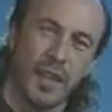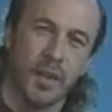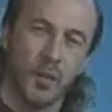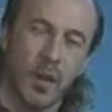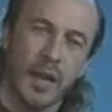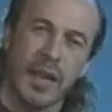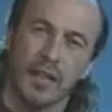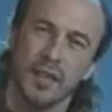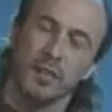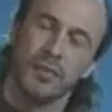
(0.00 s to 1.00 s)
What I'd like to
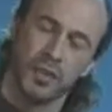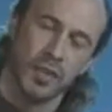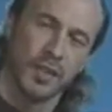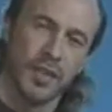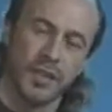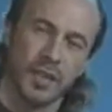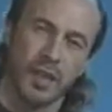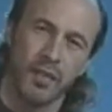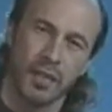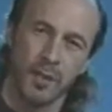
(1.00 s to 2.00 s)
do first is to
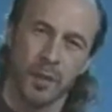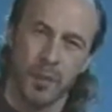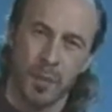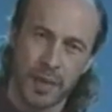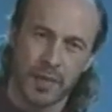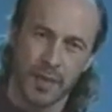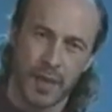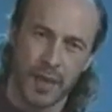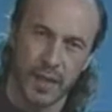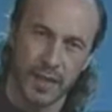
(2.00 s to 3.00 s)
cover some of the basic
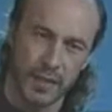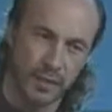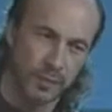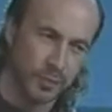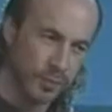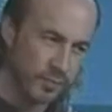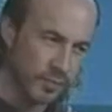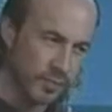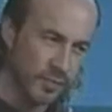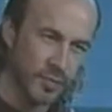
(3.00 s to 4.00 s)
techniques
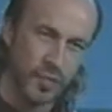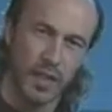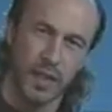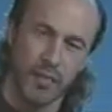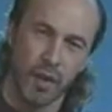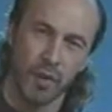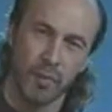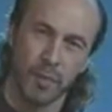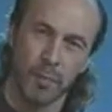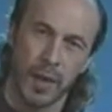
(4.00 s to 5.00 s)
involved
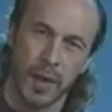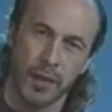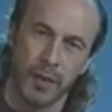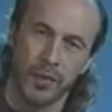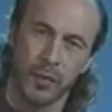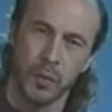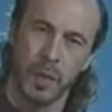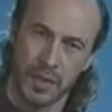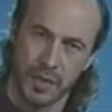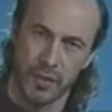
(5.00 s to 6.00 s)
in playing the two
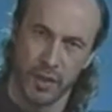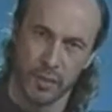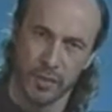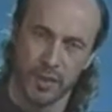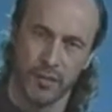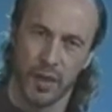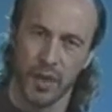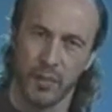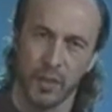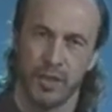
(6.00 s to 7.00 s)
basic rhythms in
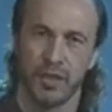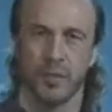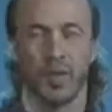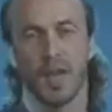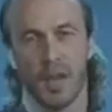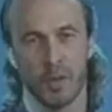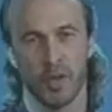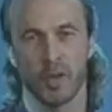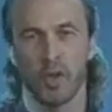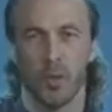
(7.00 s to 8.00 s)
reggae, which is, I'm going
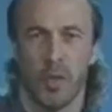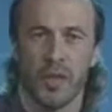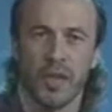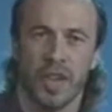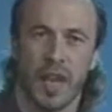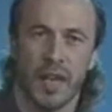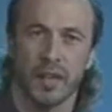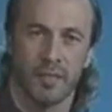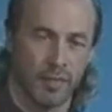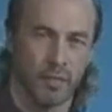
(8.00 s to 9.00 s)
to call one the check,
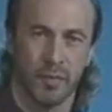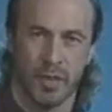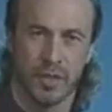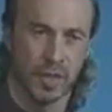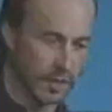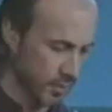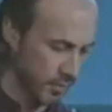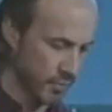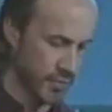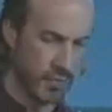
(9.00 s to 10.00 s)
which is this,
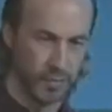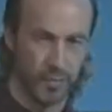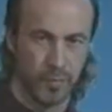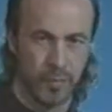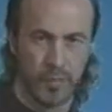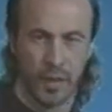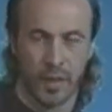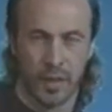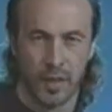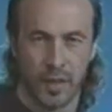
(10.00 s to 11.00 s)

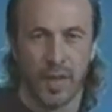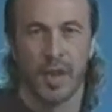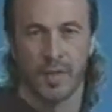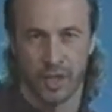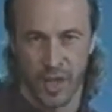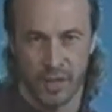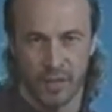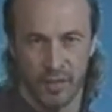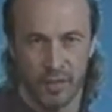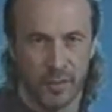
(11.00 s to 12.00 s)
and the
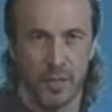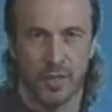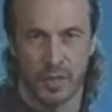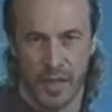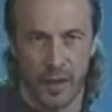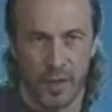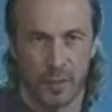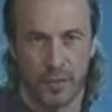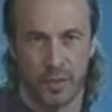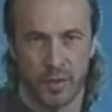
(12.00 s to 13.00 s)
checker, which is a down-up
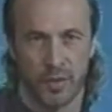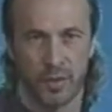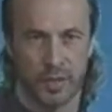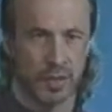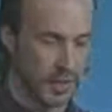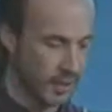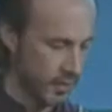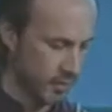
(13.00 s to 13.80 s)
stroke, which is this.